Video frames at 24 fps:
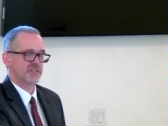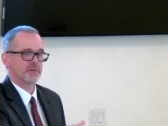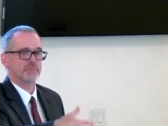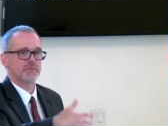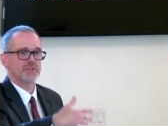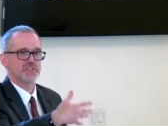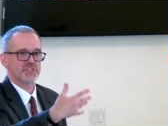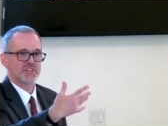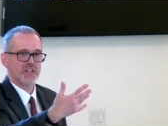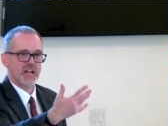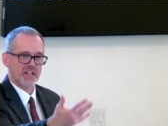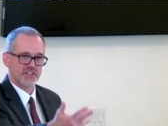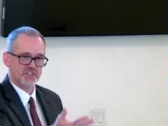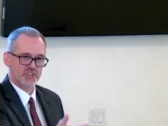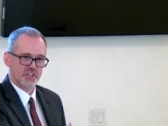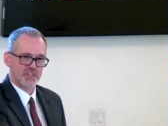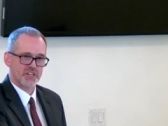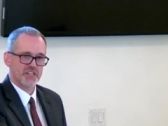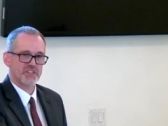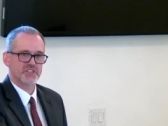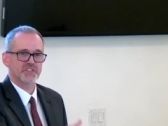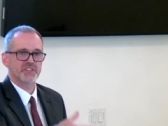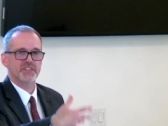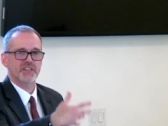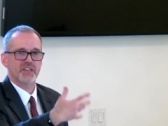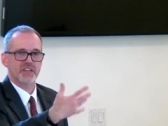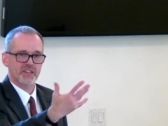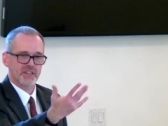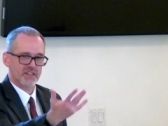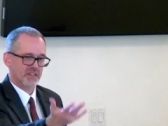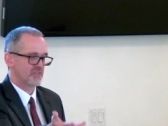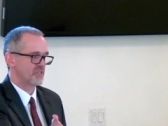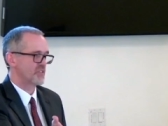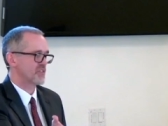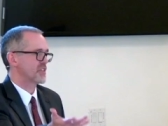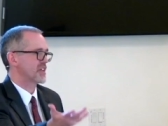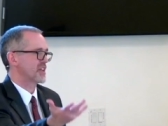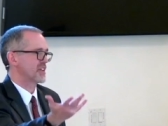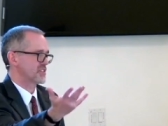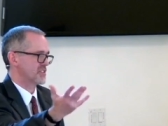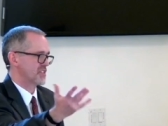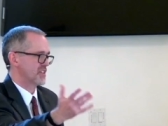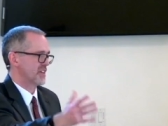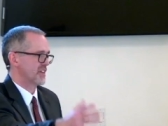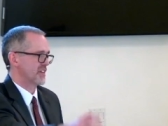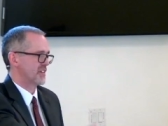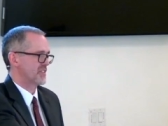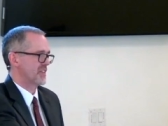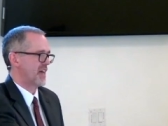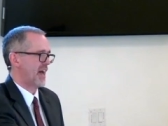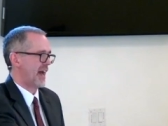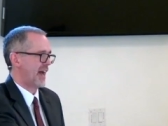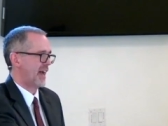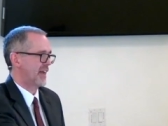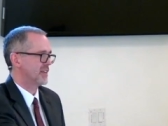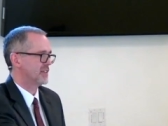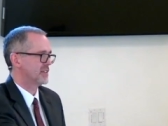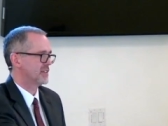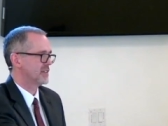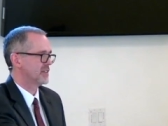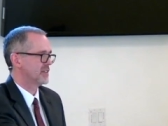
and misogynistic and things like that.